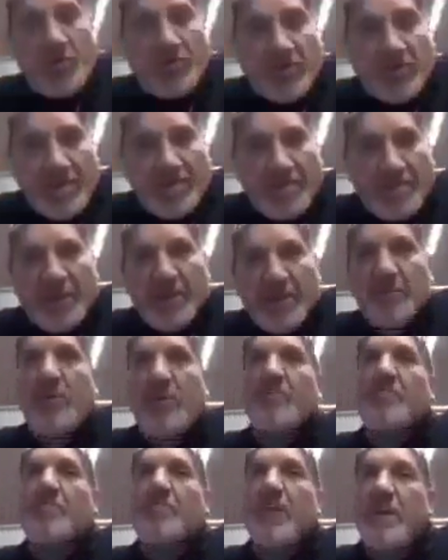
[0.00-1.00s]
Greece
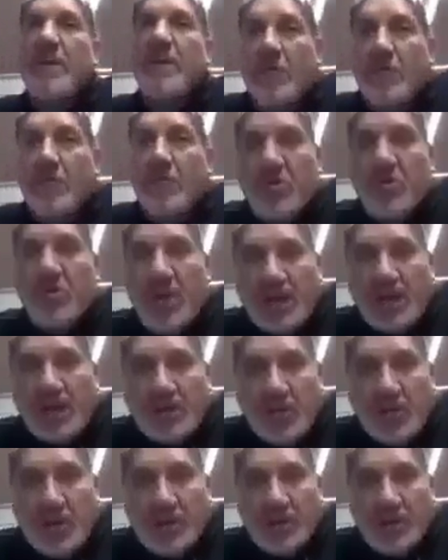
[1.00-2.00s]
moves up. But when
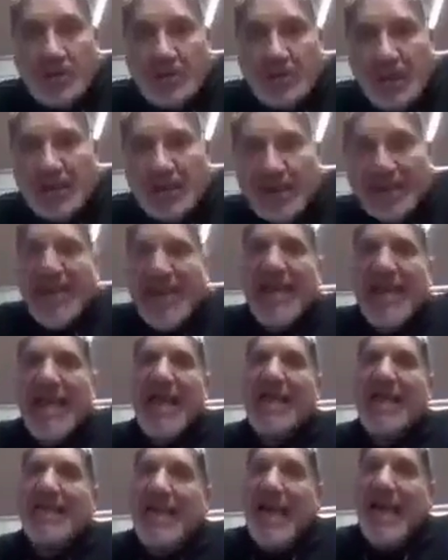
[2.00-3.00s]
people start to
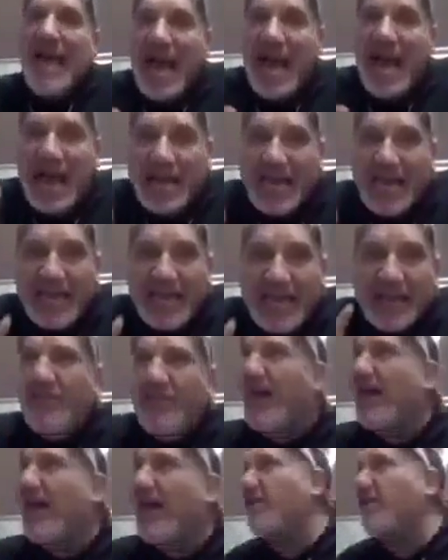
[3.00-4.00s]
understand, and I
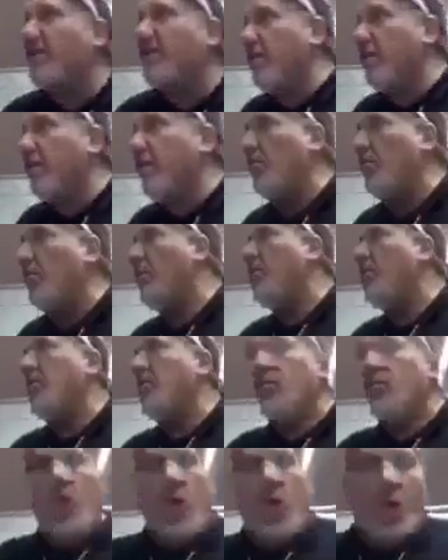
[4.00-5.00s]
advise you,
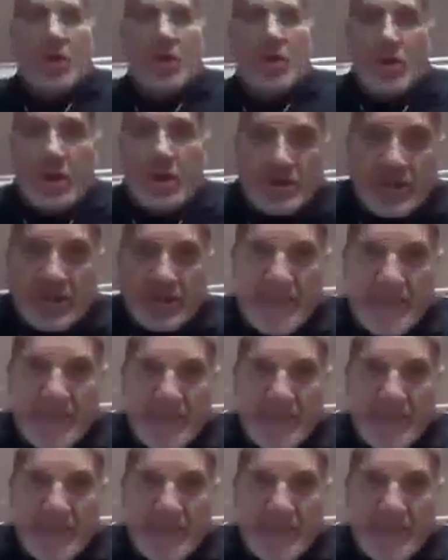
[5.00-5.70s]
call your